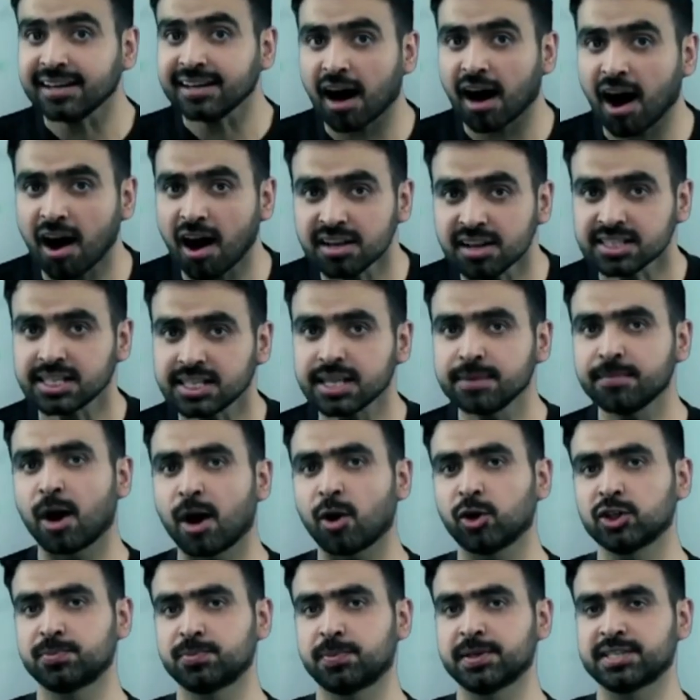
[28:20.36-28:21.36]
asked him how
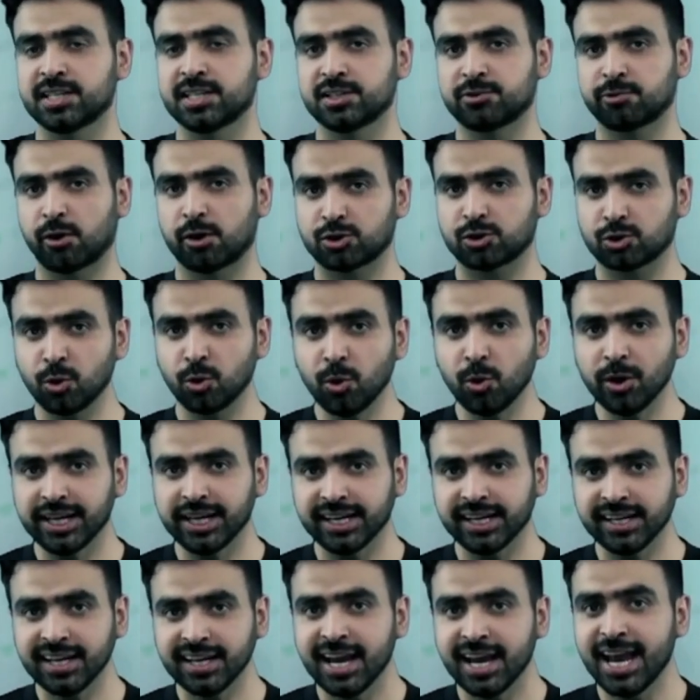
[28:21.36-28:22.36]
his business was
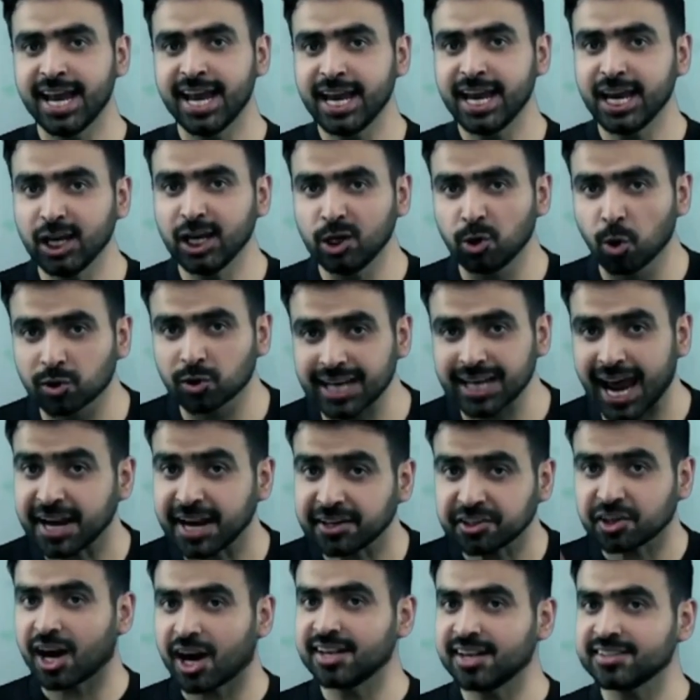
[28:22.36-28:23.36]
doing, he looked at
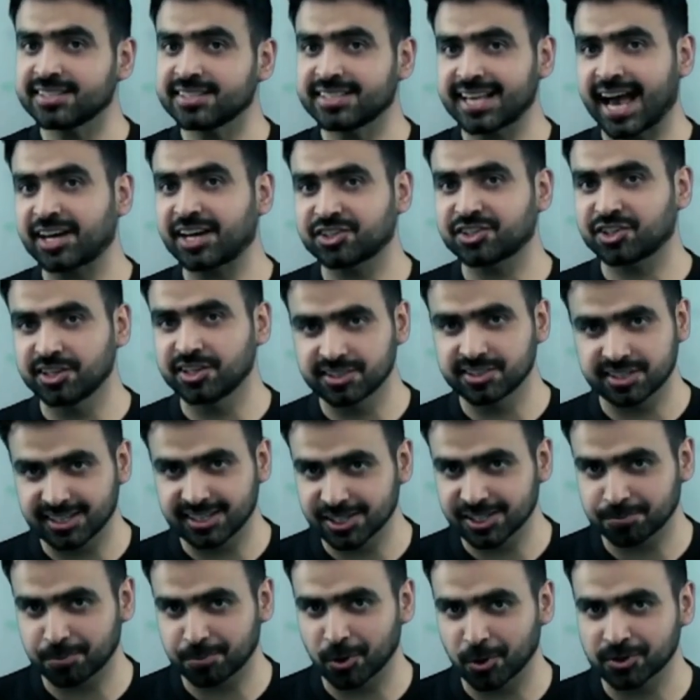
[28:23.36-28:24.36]
transactions in
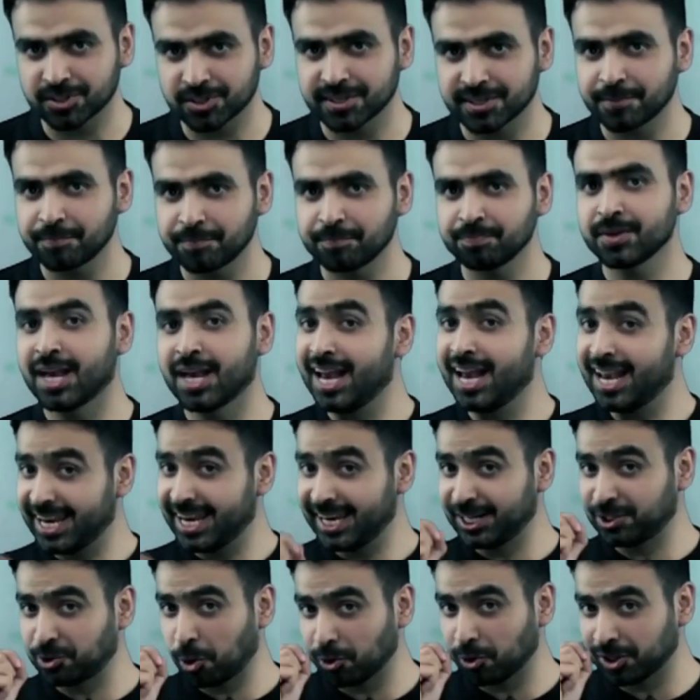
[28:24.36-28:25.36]
his books. He
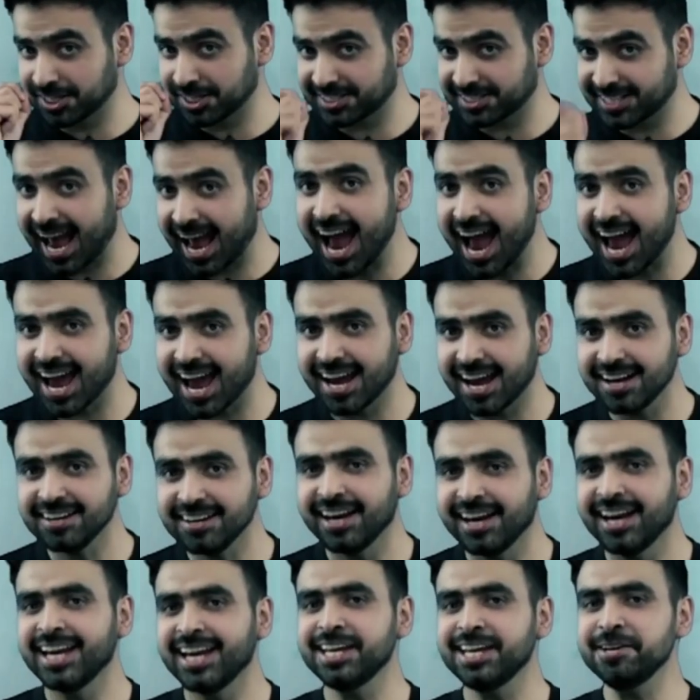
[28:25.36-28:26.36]
told his dad
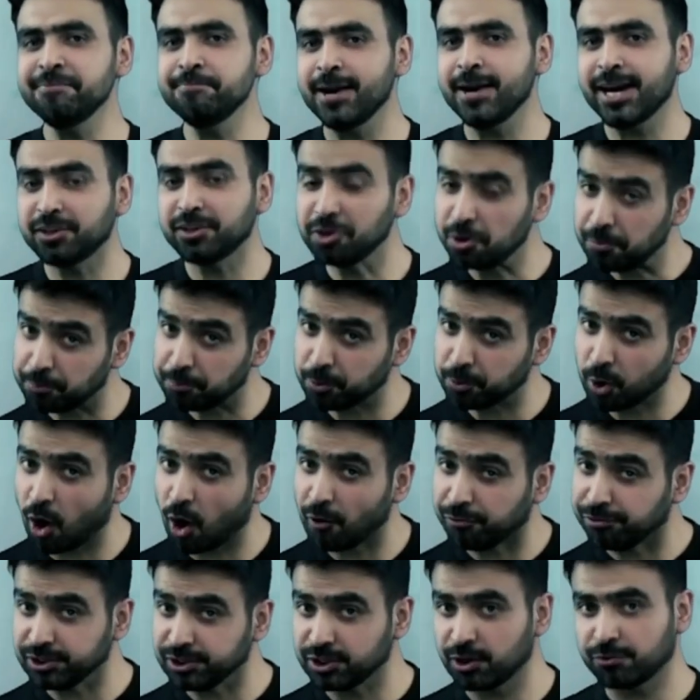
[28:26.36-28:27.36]
he made a
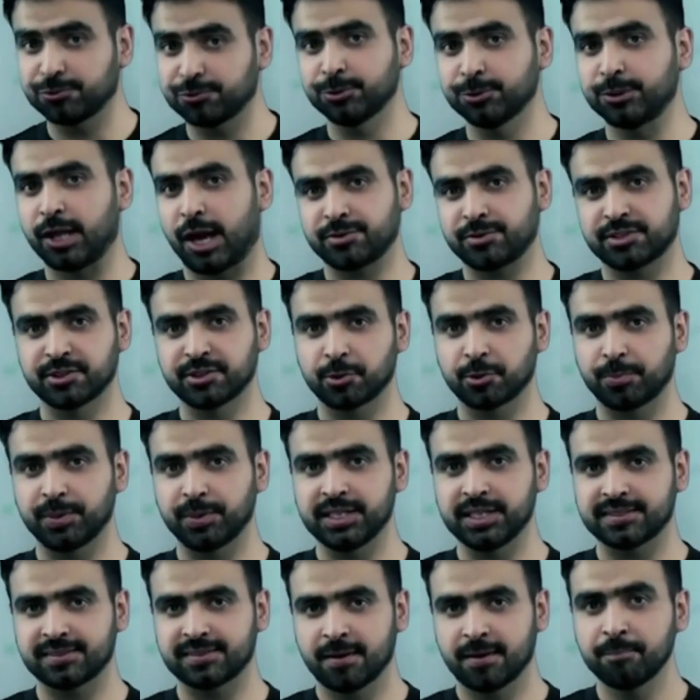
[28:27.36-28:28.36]
profit of 2,000
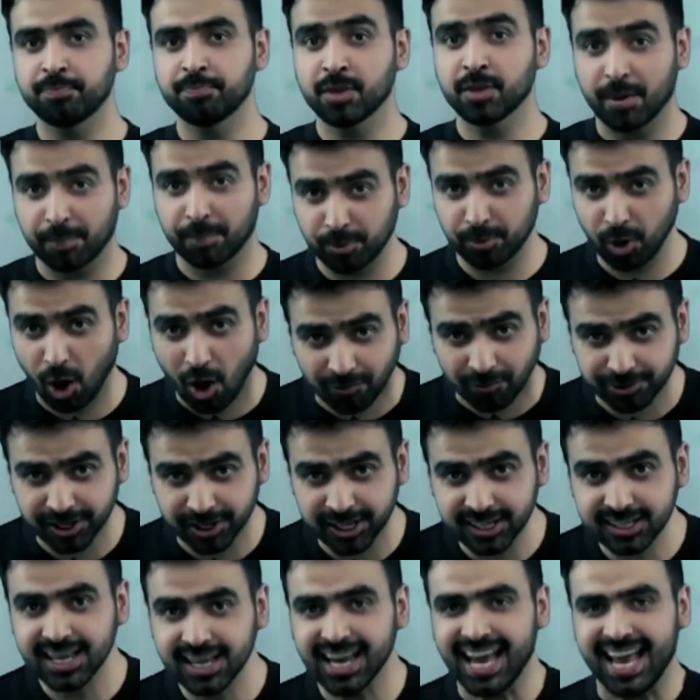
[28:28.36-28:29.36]
rupees.
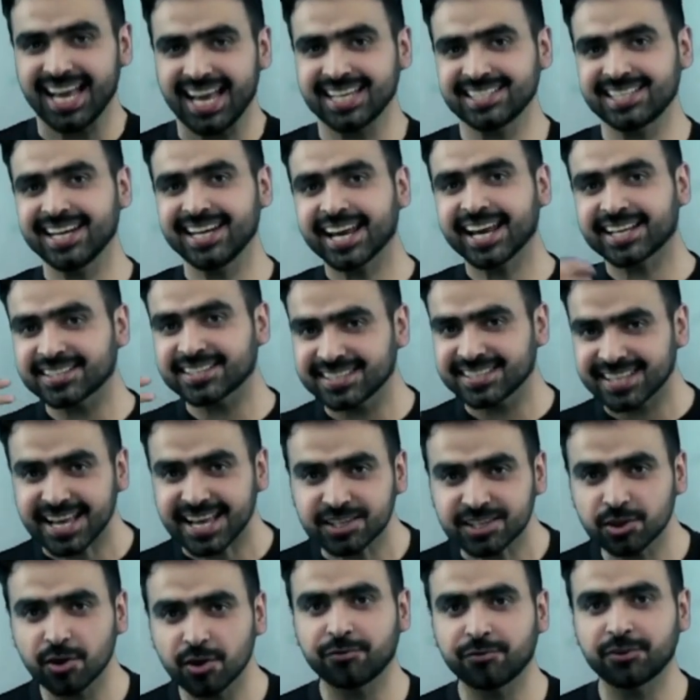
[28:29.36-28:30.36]
Profit is an
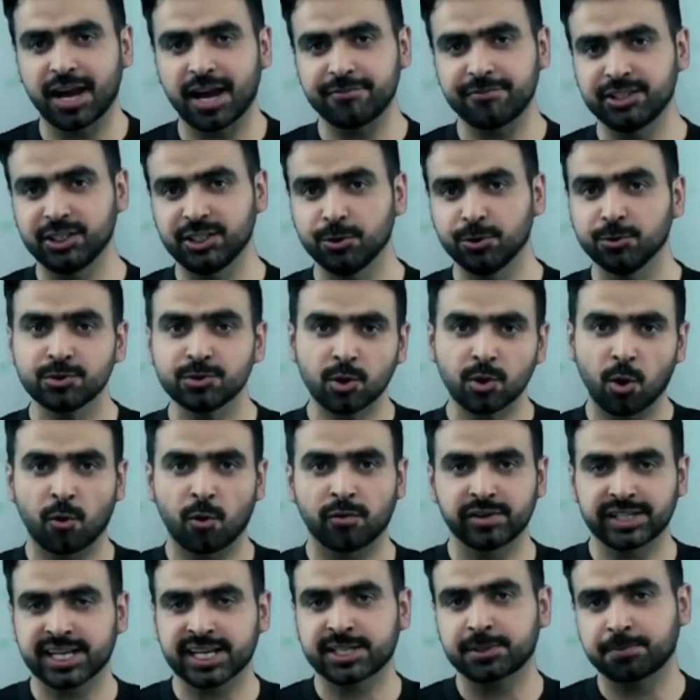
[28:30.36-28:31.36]
excess of revenues
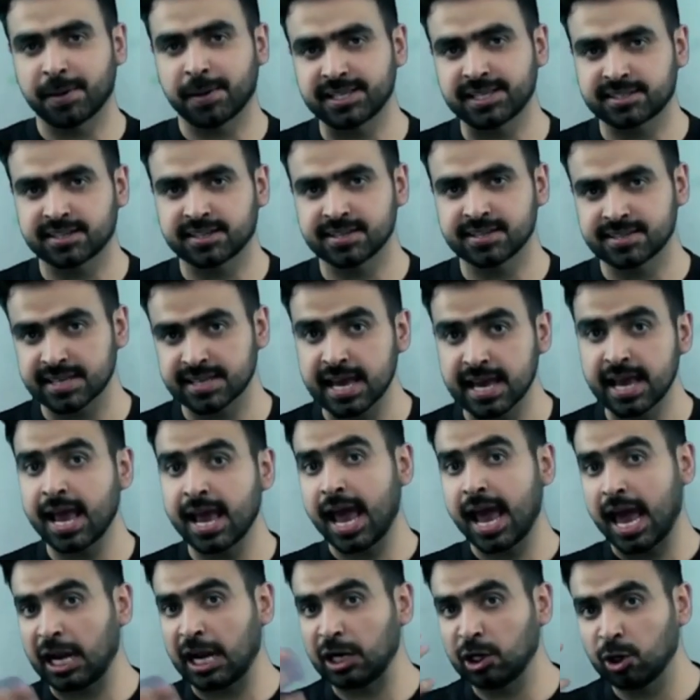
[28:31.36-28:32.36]
over expenses,
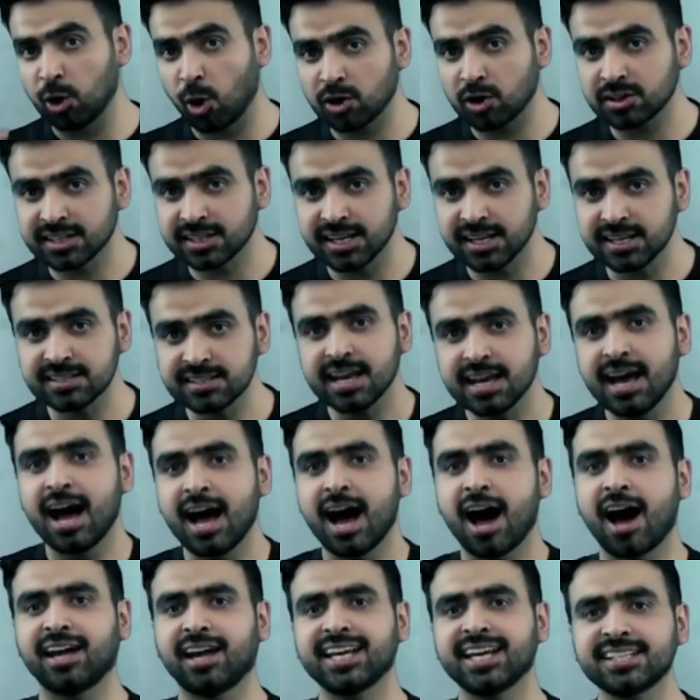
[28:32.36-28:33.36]
and losses
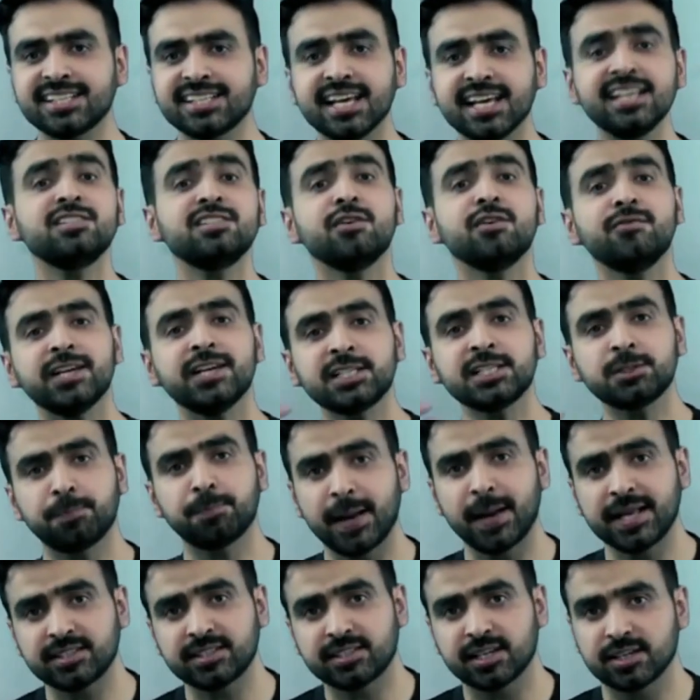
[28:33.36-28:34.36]
are excess of
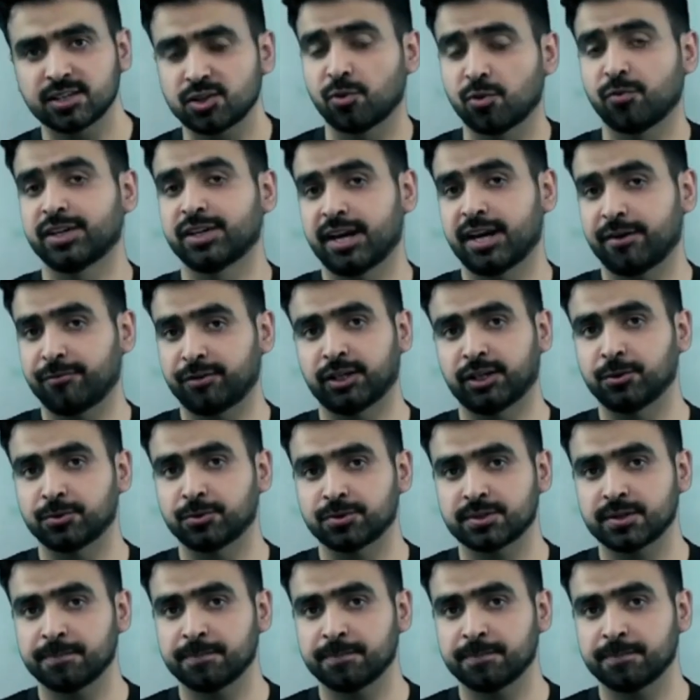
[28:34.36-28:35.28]
expenses over revenues.